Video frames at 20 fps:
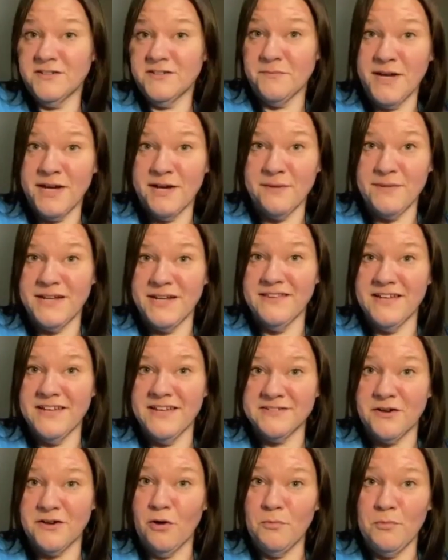Doesn't make them any
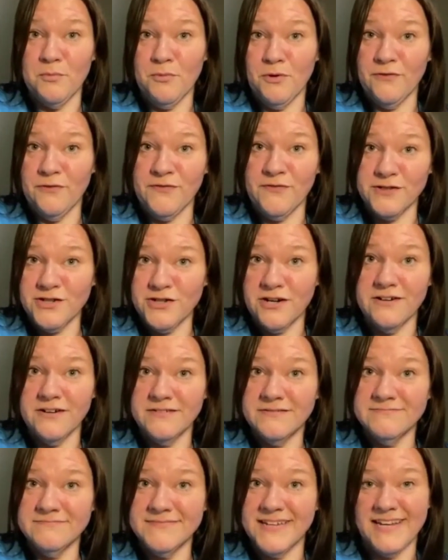less culpable, for sure.